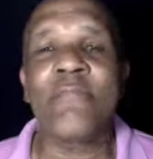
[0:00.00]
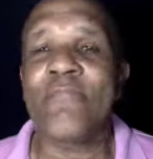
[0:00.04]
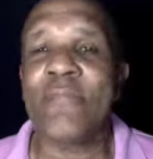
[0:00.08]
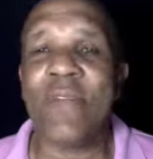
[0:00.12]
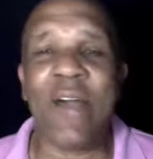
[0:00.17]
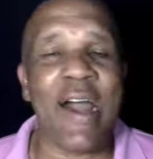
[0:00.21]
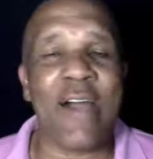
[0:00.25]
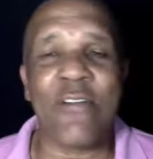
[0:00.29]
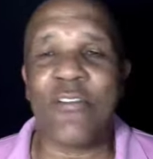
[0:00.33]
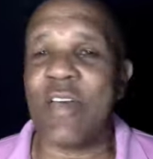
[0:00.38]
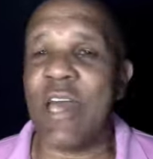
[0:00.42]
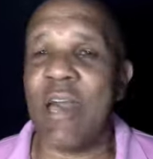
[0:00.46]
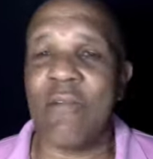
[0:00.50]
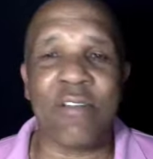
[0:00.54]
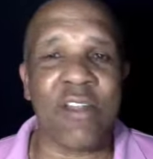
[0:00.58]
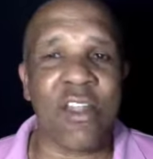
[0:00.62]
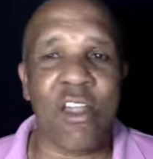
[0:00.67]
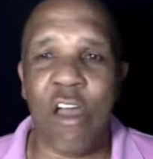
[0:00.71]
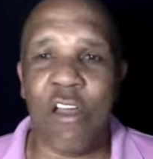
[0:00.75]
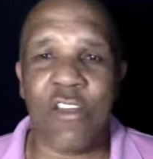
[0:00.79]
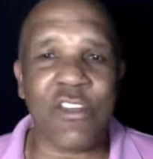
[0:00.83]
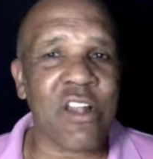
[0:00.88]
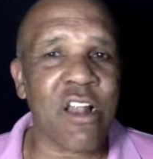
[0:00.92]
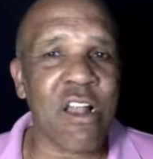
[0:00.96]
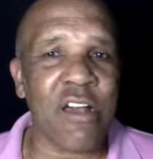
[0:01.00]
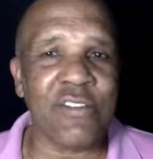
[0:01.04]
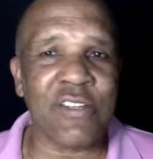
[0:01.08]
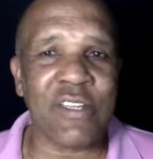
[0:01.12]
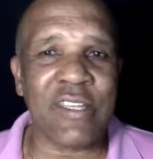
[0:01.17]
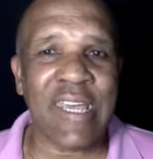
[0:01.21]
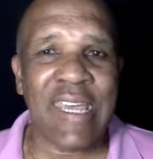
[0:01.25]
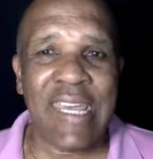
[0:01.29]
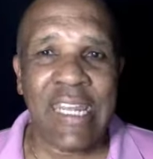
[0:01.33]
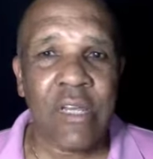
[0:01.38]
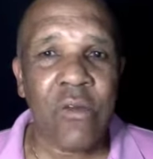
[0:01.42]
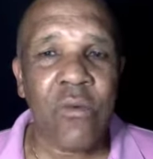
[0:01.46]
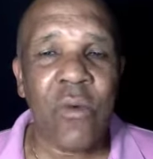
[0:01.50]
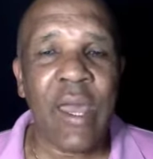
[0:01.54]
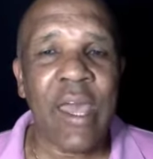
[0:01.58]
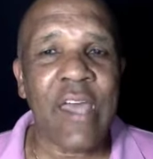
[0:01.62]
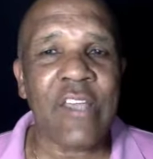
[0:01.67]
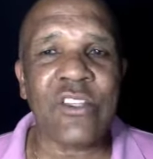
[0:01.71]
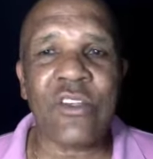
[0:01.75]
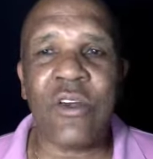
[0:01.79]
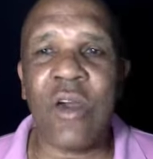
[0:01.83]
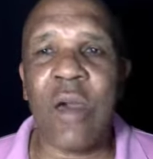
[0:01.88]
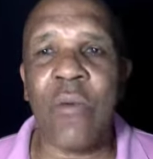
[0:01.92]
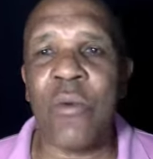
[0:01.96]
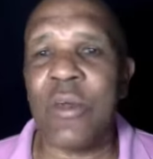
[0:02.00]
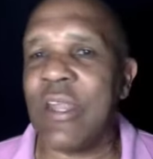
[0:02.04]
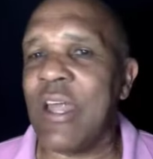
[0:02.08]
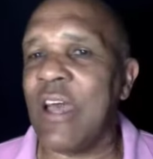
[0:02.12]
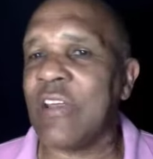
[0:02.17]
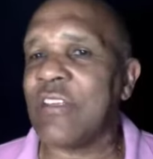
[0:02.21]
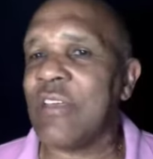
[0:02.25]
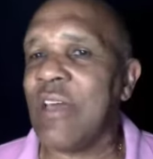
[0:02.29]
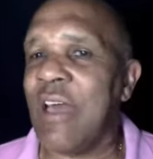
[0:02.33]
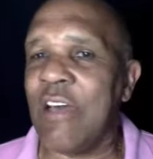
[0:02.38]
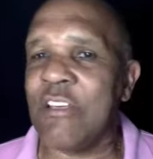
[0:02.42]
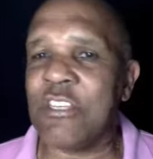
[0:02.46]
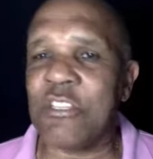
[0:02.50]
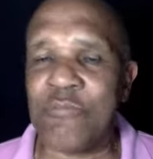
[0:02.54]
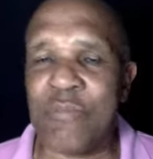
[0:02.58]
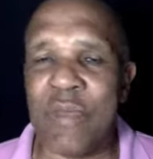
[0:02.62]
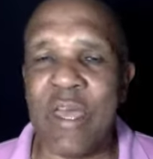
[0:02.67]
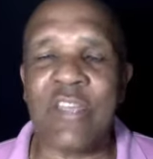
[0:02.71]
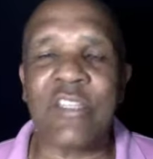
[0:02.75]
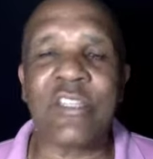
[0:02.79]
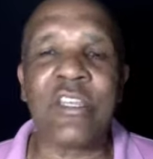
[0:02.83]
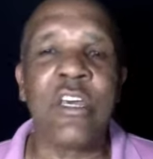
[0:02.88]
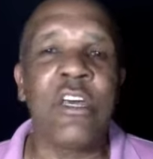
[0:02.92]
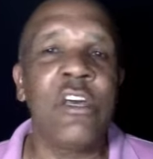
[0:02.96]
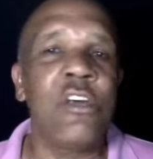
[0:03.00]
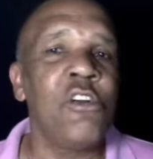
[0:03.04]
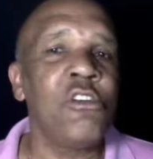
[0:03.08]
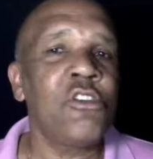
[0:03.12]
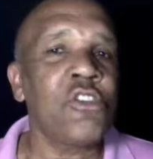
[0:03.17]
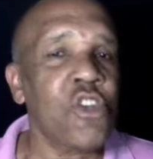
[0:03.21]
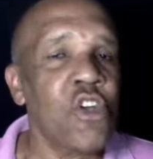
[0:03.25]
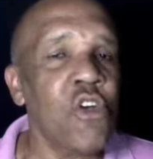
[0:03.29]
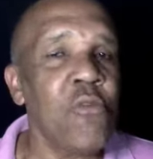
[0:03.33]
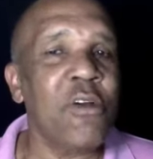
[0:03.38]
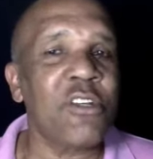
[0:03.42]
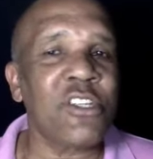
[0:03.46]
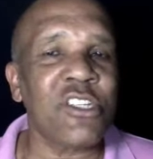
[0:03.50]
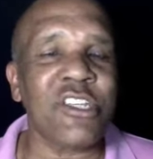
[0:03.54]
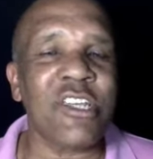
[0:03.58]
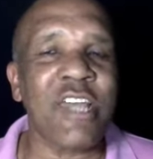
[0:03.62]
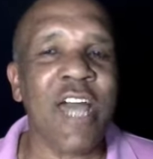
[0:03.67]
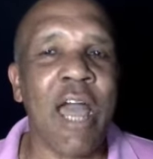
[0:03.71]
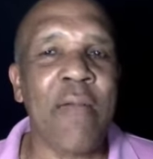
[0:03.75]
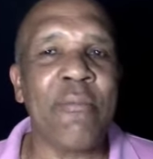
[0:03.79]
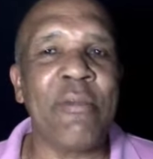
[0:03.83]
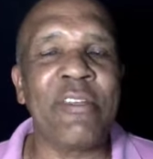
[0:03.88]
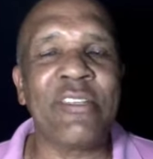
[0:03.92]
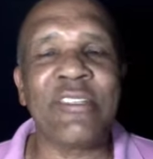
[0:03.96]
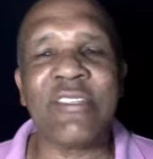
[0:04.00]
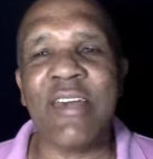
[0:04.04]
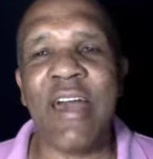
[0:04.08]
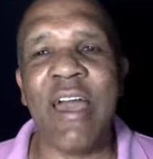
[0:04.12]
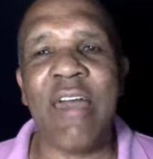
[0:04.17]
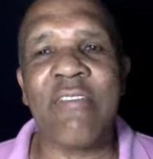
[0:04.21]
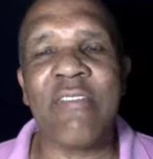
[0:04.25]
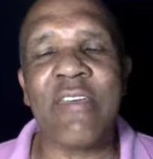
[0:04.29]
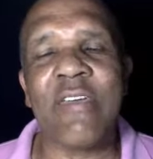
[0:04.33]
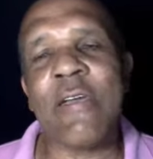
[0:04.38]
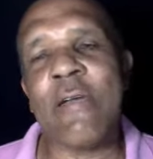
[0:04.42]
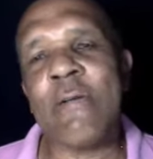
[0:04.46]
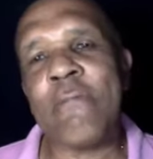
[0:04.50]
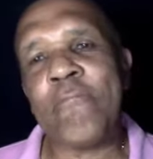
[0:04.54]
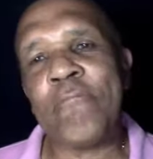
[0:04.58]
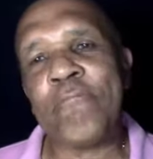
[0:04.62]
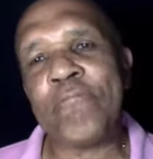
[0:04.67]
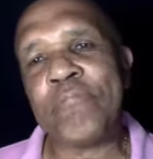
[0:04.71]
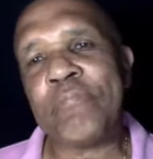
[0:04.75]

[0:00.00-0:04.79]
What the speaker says: I don't have a large closet anyway, so I would not have spent too much time inside there,